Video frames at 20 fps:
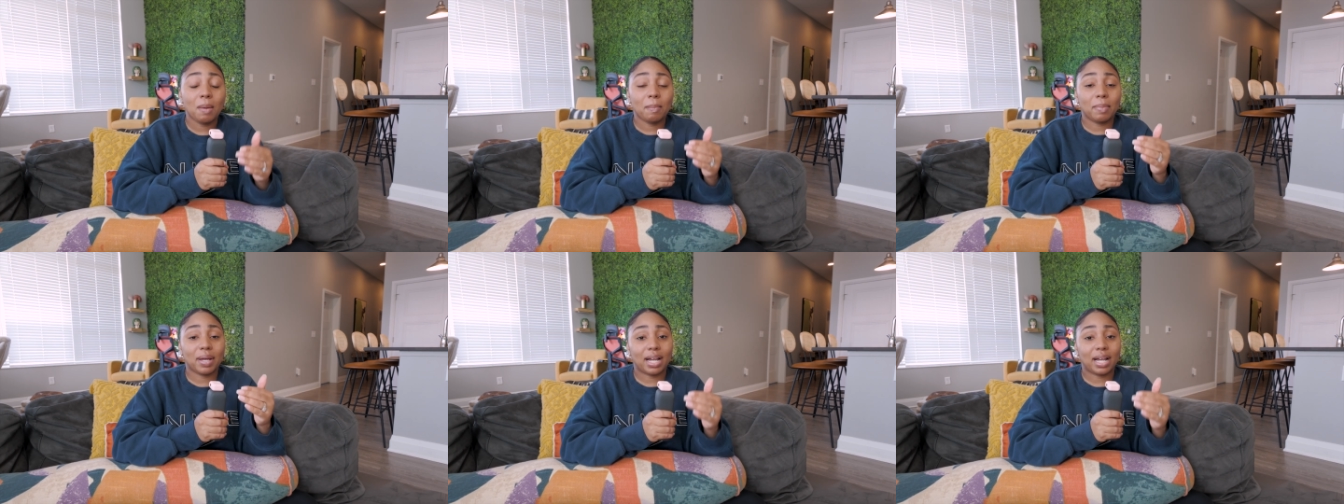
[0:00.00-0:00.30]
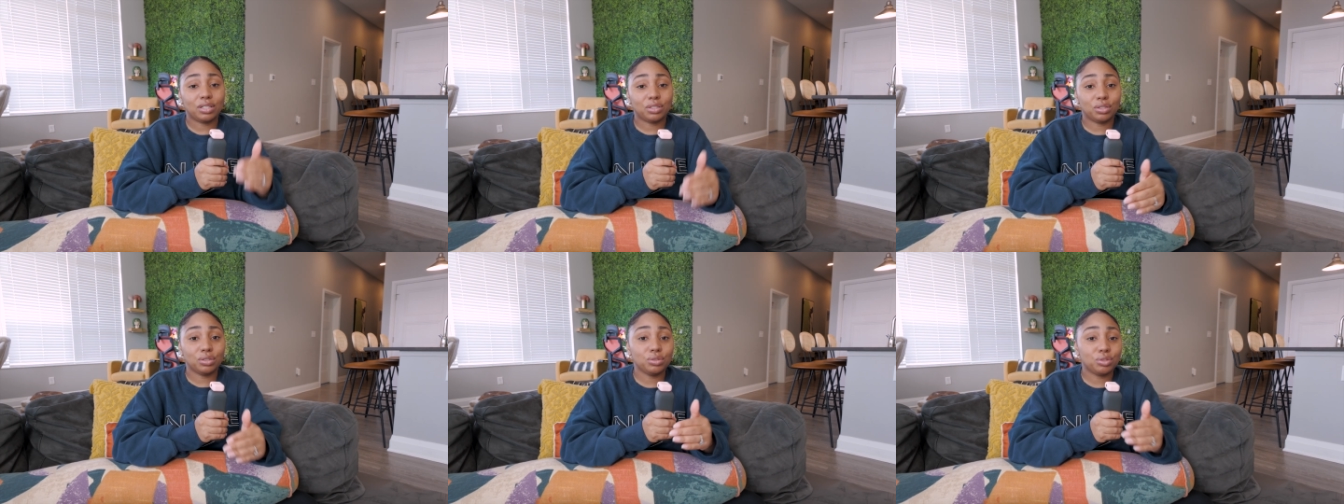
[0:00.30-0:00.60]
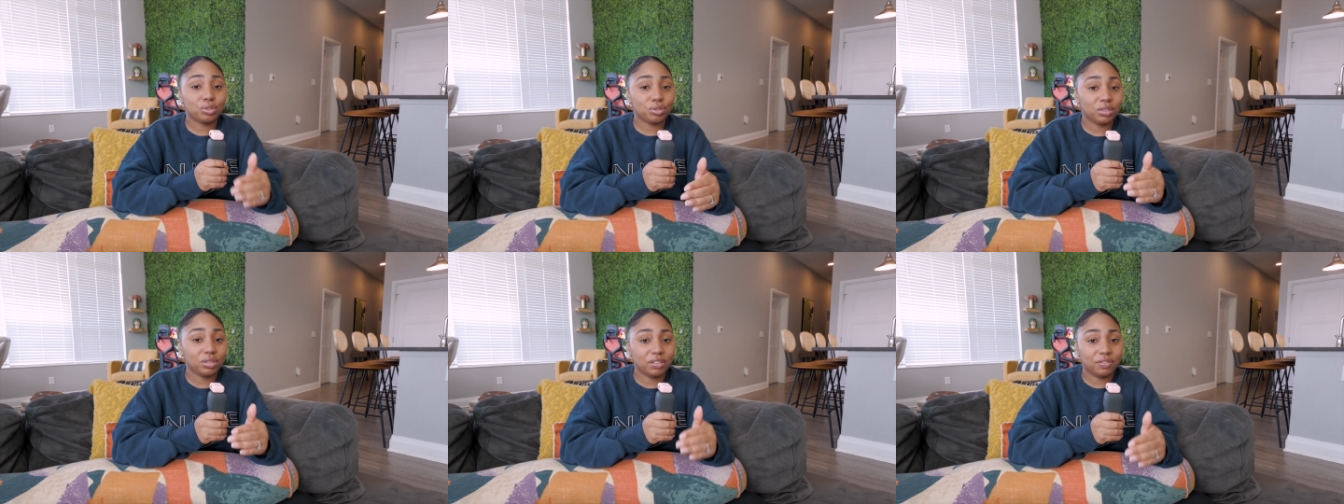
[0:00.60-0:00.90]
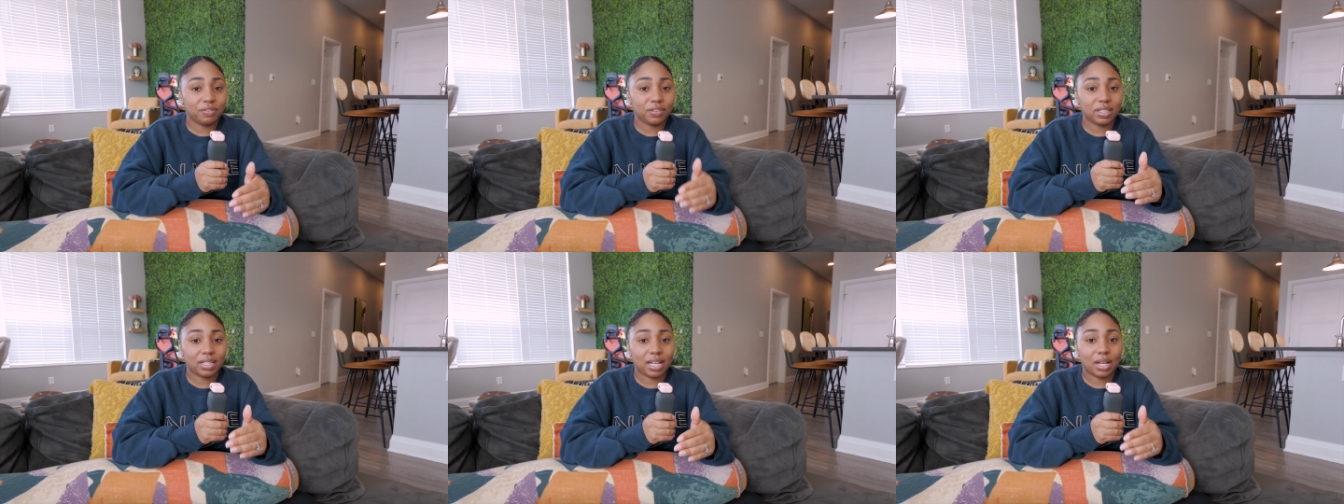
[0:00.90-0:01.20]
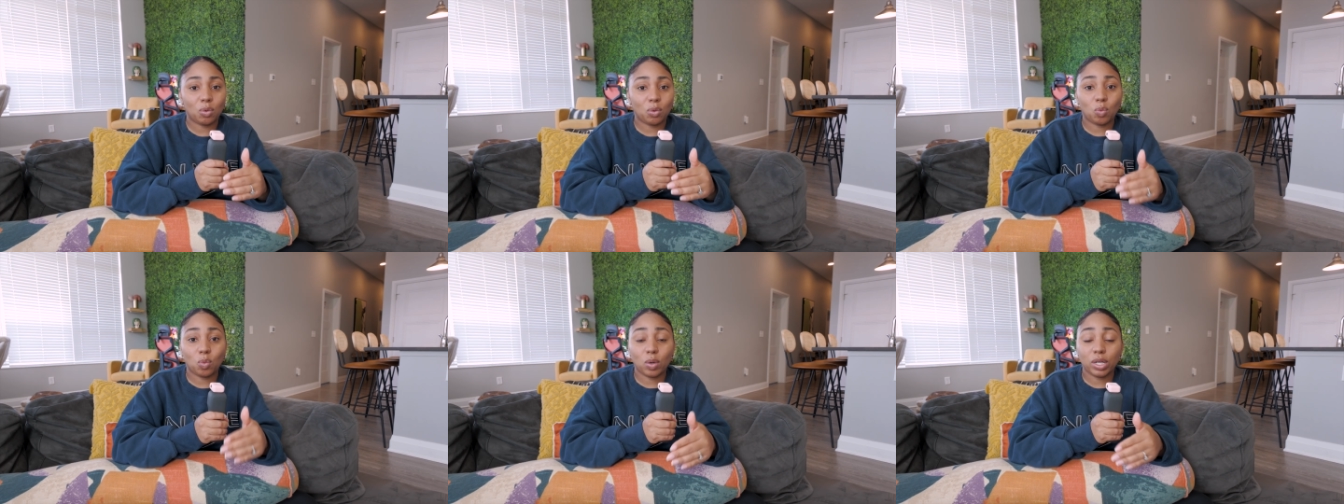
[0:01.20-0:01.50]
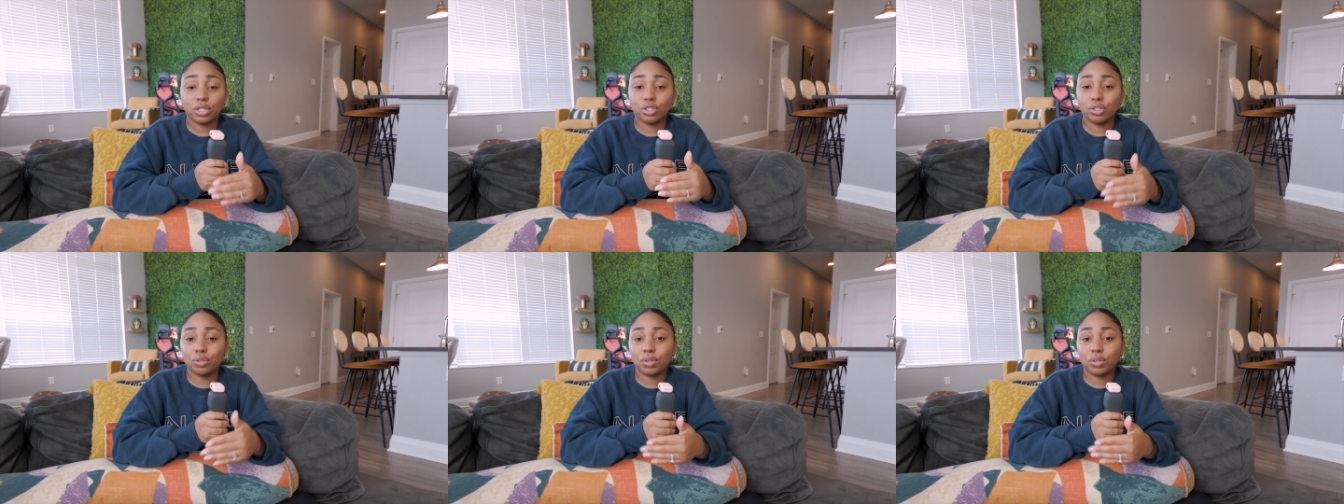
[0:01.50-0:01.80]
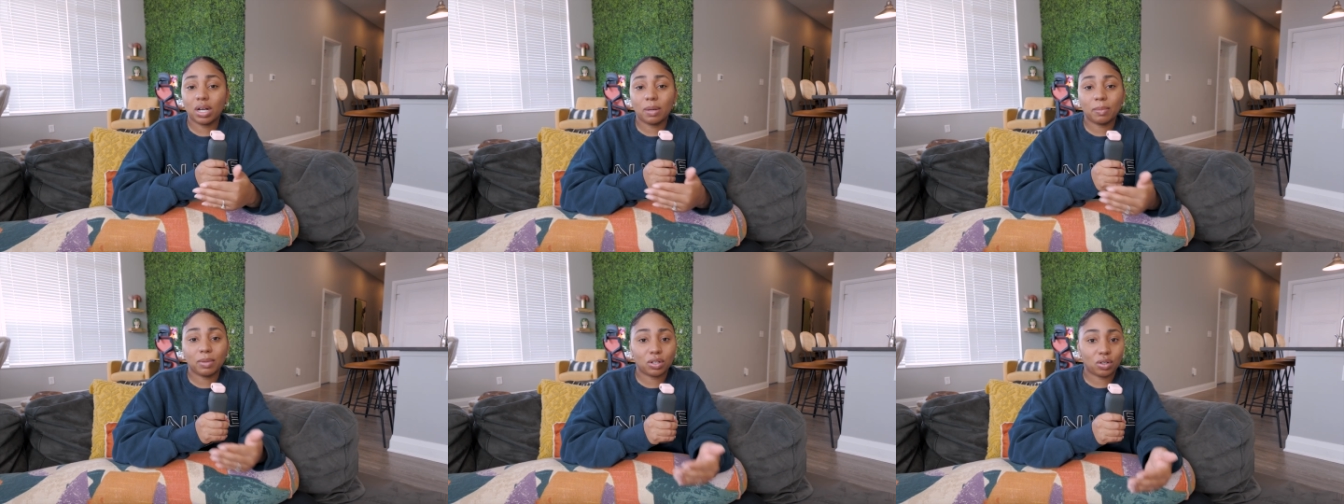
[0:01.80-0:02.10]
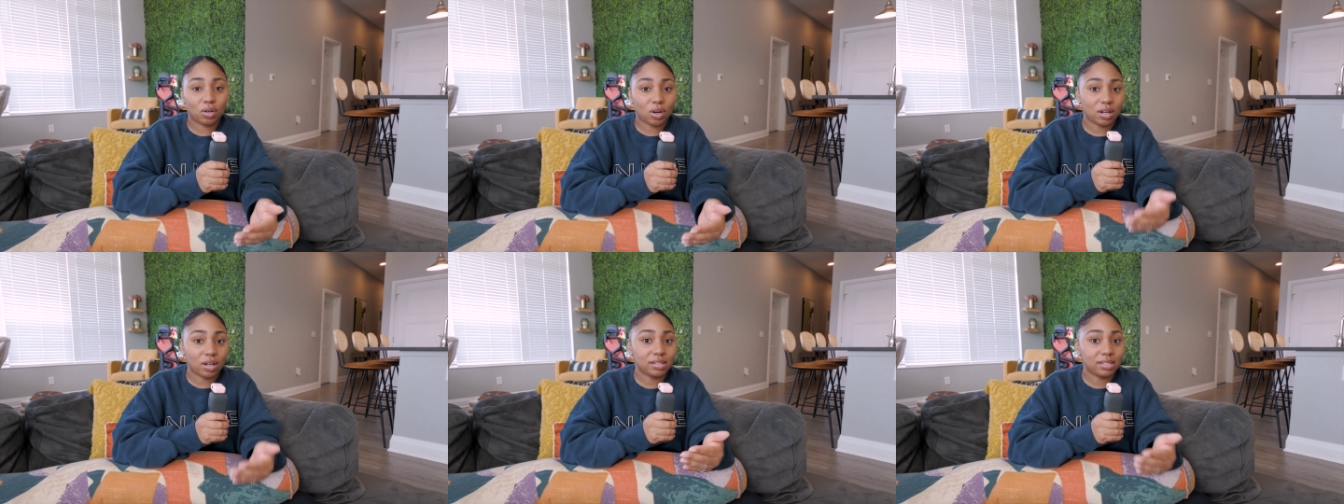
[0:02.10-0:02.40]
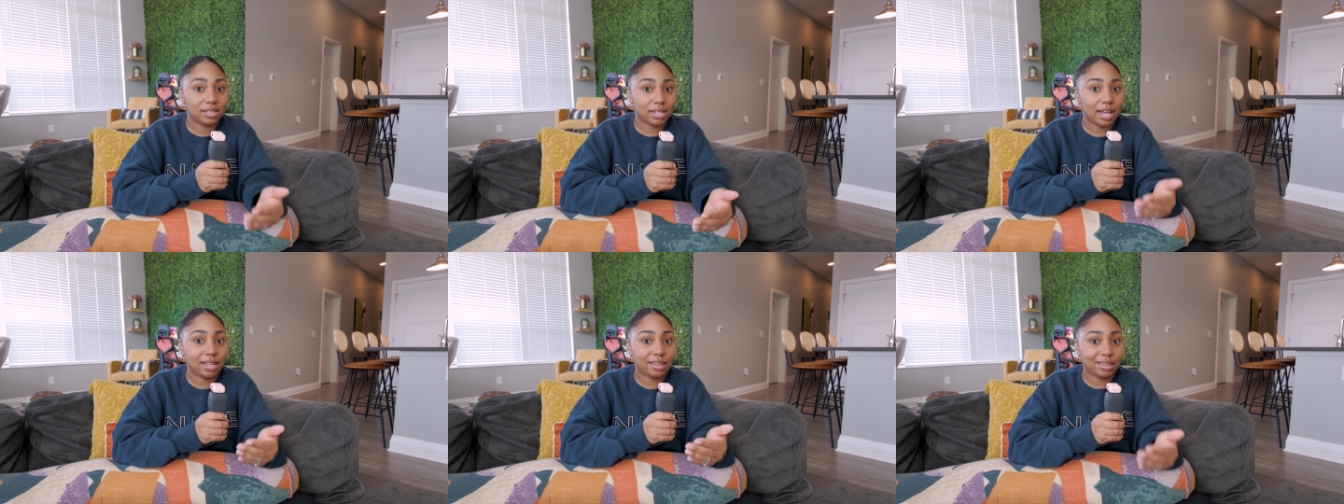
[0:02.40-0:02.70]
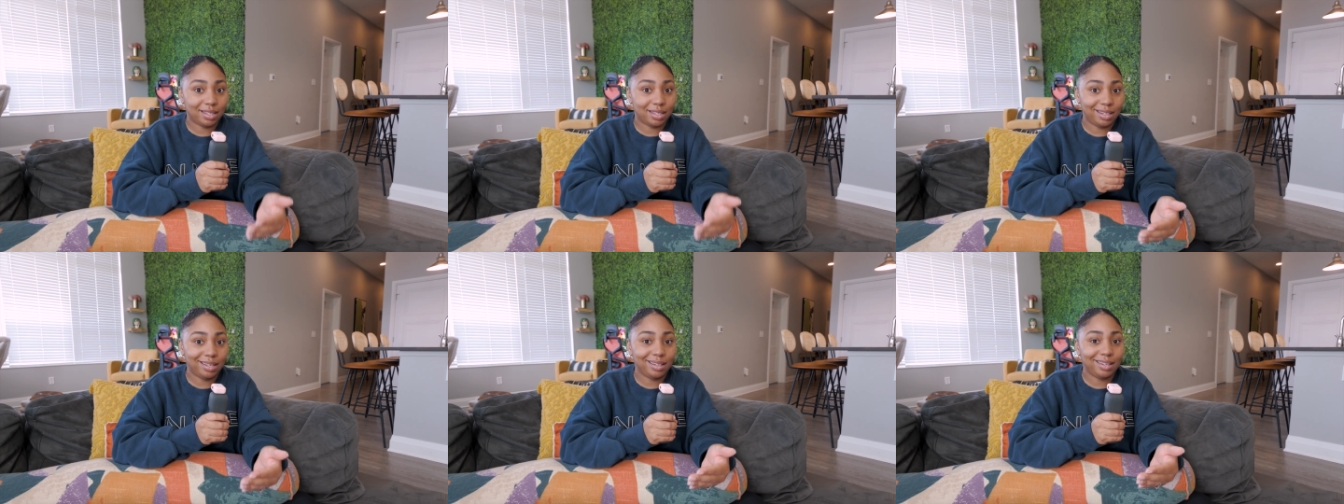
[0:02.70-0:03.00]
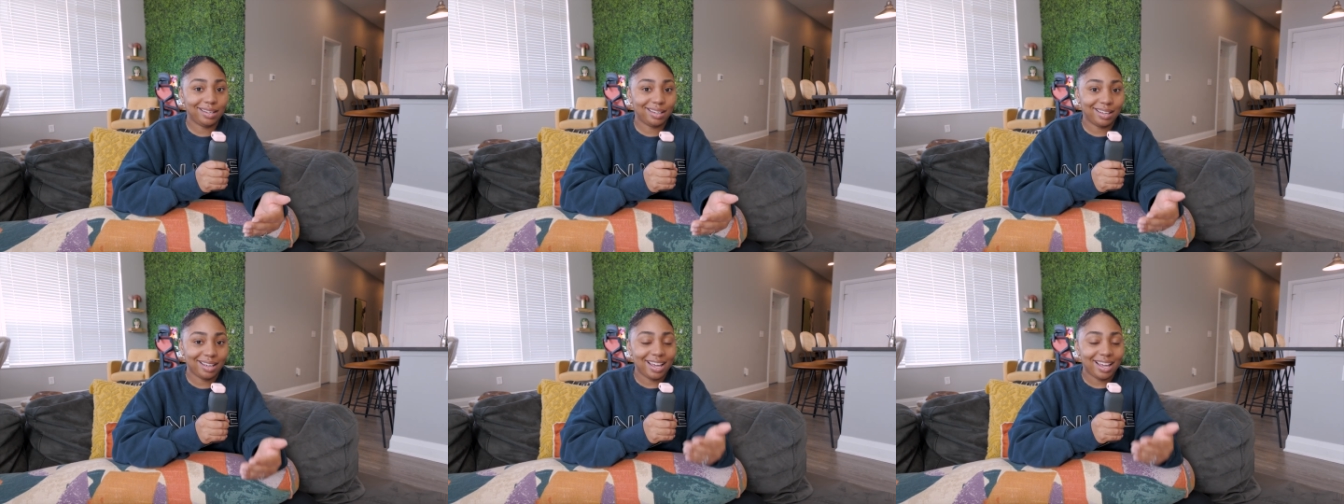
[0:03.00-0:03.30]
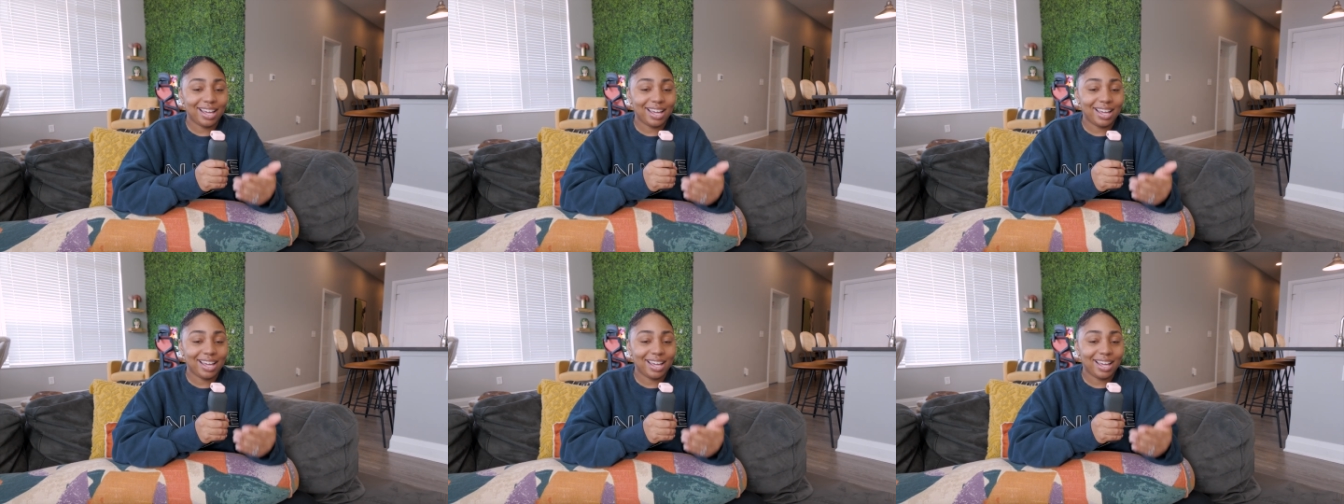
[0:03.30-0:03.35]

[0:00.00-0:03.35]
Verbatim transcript: but I do truly feel like once you come across that thing,